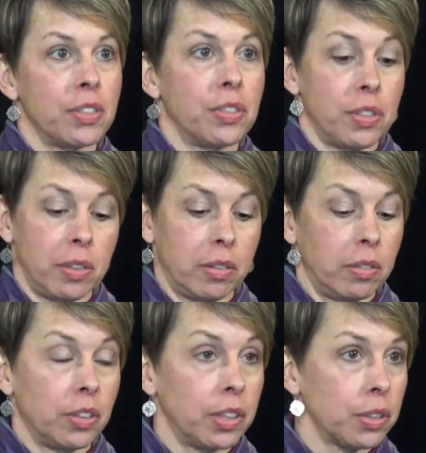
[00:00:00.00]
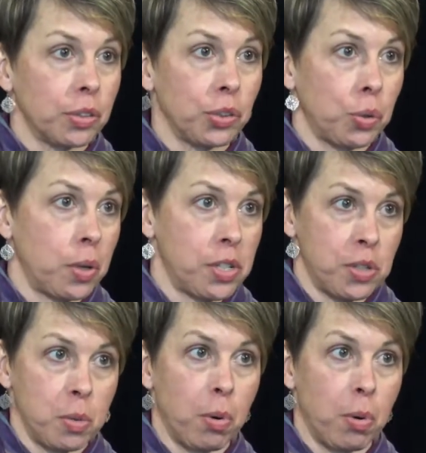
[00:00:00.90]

There's a critical shortage in the